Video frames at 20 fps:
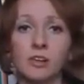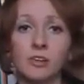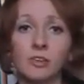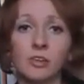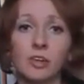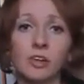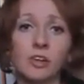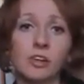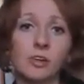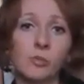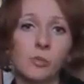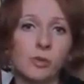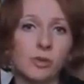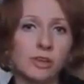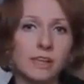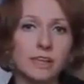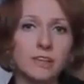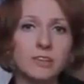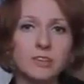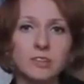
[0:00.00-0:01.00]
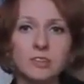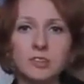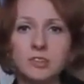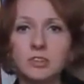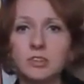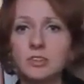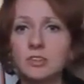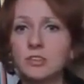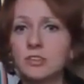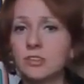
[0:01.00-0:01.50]
during the
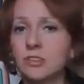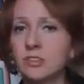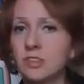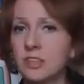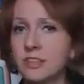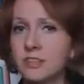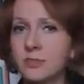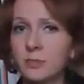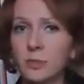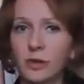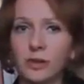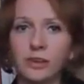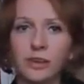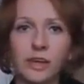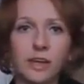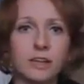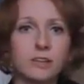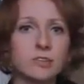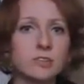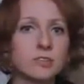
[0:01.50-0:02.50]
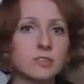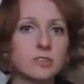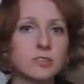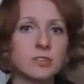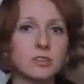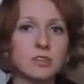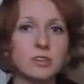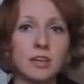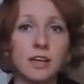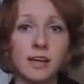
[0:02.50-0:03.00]
production, the
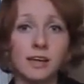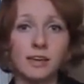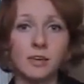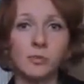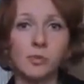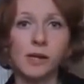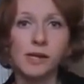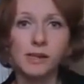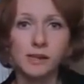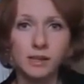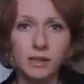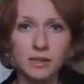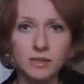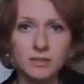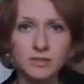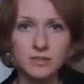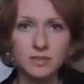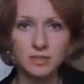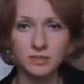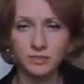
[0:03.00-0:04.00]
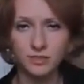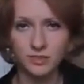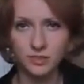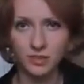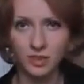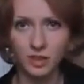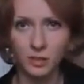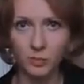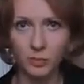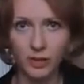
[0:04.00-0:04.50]
transportation, and the maintenance of
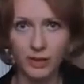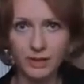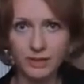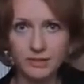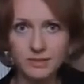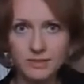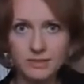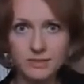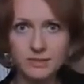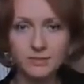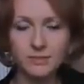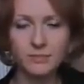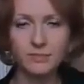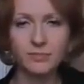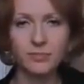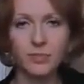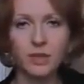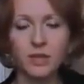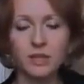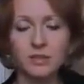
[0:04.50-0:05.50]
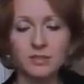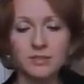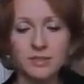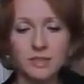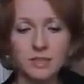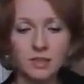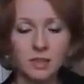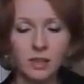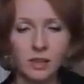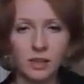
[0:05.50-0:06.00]
solar panels.
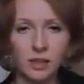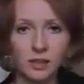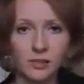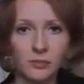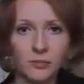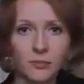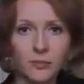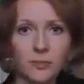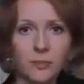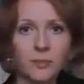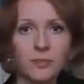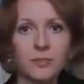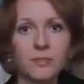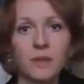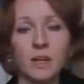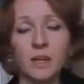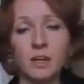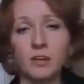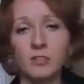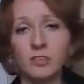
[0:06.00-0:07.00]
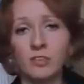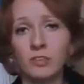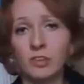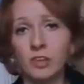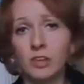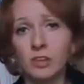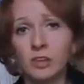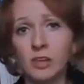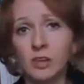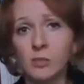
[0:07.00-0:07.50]
Secondly, we
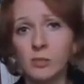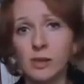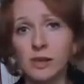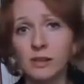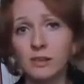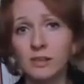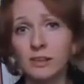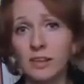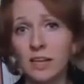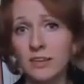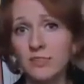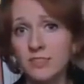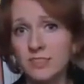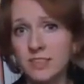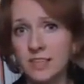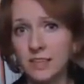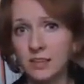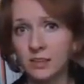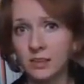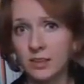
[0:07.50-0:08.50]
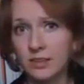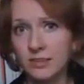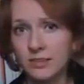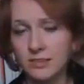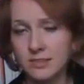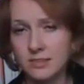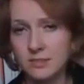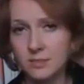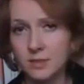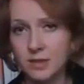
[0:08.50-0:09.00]
will learn about life cycle
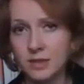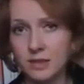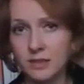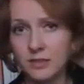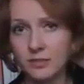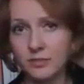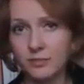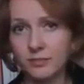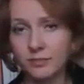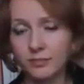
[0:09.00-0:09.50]
assessment.